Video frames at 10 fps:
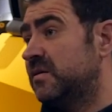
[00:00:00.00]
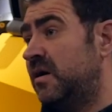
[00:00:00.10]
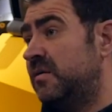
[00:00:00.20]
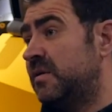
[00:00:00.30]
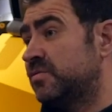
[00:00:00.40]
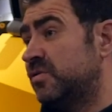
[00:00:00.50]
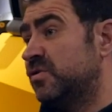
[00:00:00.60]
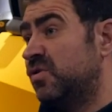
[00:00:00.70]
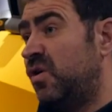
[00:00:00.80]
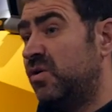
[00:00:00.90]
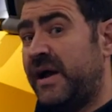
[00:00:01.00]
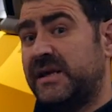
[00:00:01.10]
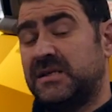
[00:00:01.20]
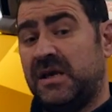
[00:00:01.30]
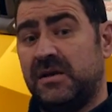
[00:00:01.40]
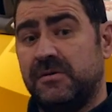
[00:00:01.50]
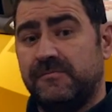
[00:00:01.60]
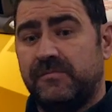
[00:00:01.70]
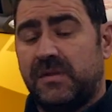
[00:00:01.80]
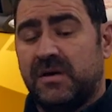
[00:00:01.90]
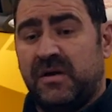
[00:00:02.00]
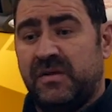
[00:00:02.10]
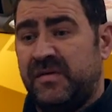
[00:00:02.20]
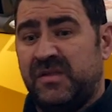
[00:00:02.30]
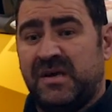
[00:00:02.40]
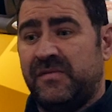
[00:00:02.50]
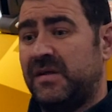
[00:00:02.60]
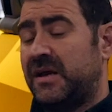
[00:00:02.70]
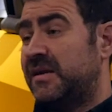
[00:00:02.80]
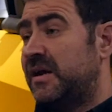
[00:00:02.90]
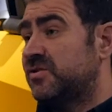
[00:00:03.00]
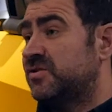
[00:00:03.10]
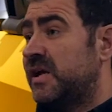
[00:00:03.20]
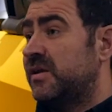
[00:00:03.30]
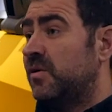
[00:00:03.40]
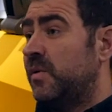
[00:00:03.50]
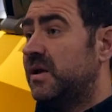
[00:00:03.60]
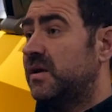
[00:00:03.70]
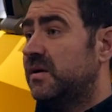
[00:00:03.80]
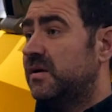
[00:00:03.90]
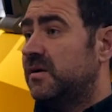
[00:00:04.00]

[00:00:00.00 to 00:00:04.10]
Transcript: I was on the dole at 18, and they think they give you like an extra £10 a week